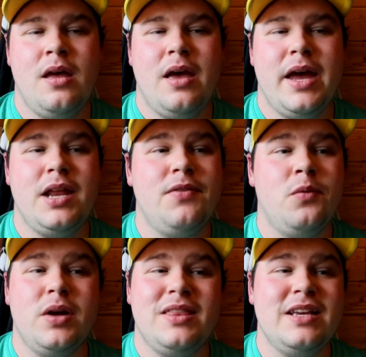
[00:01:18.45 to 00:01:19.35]
And even
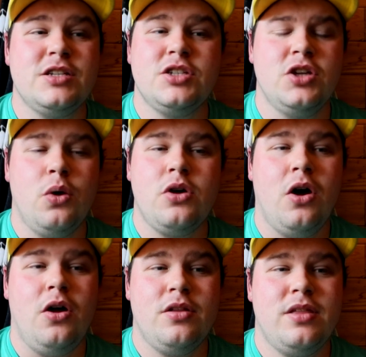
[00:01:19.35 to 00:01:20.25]
with these
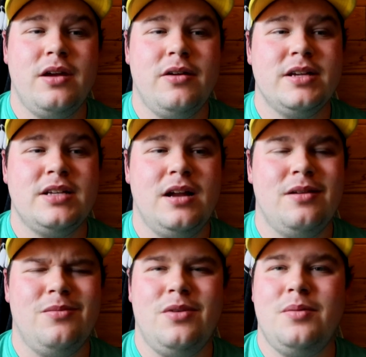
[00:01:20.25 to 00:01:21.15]
so-called theories
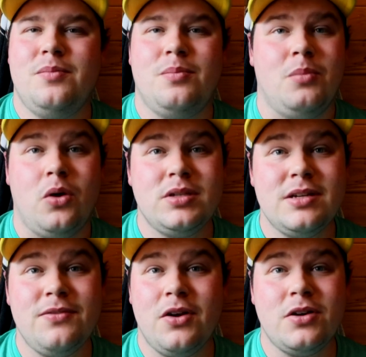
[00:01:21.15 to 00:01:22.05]
on
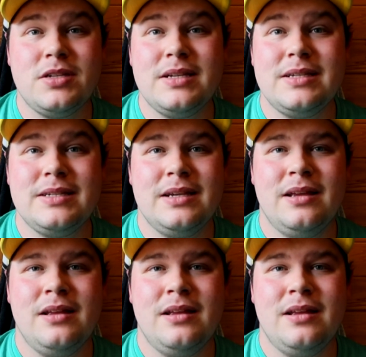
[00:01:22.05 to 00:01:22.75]
multiverses,